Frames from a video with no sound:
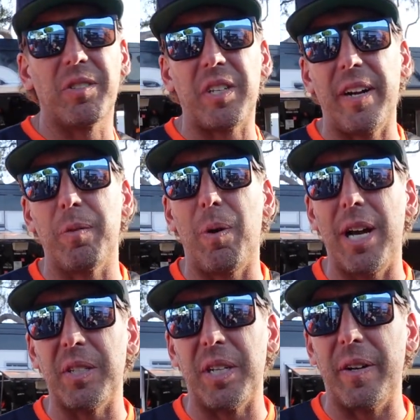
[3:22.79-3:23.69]
standard
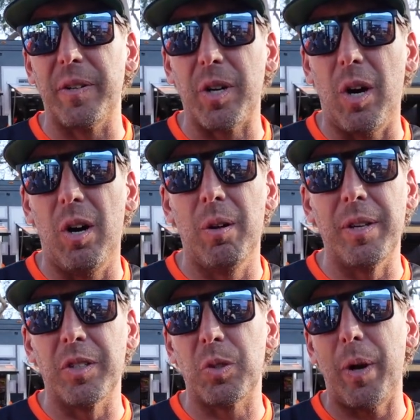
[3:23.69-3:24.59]
wide, standard tall,
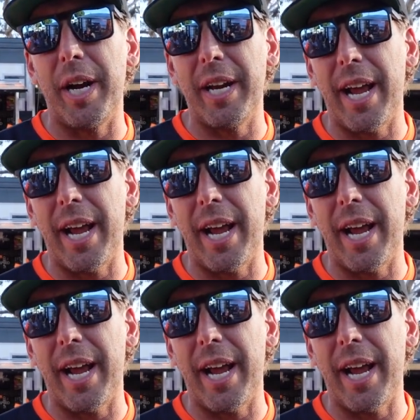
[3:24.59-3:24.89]
in suede,